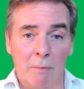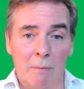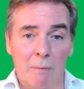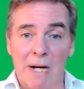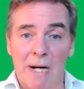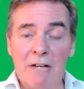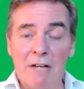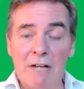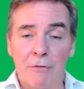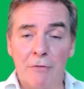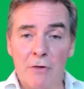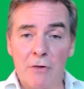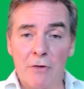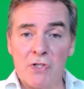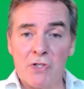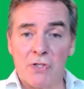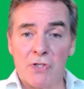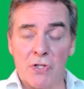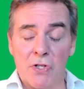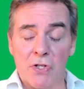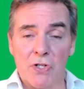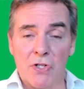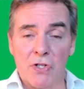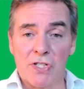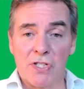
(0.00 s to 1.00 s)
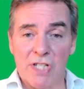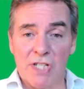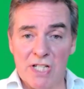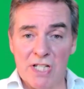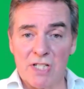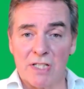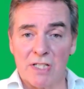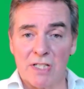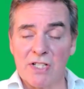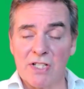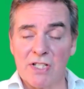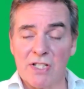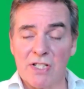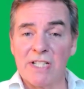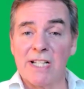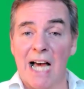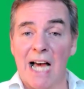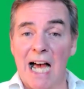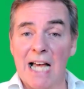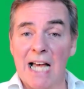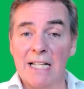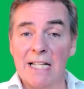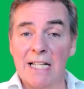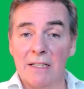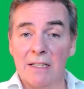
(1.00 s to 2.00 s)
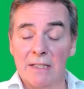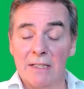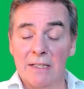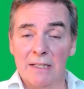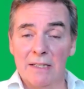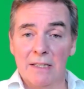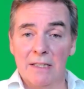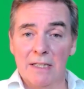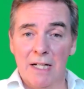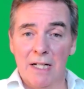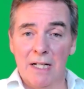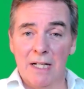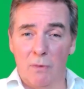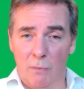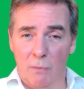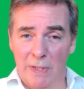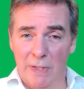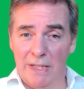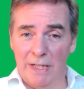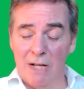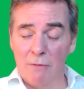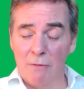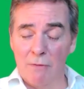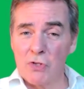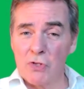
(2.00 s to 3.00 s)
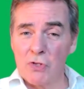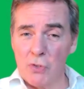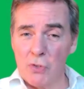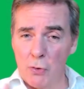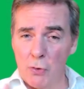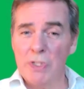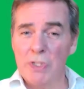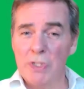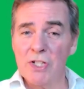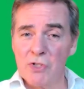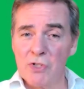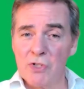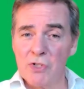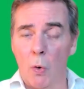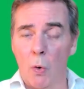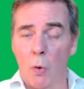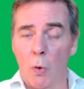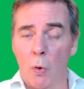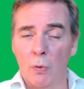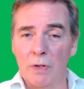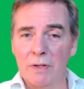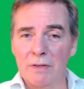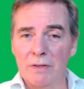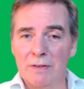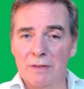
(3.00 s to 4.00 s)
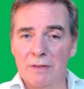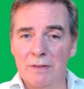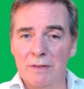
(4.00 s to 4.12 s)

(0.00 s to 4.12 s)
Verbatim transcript: my first sister. She died when I was 2 years old.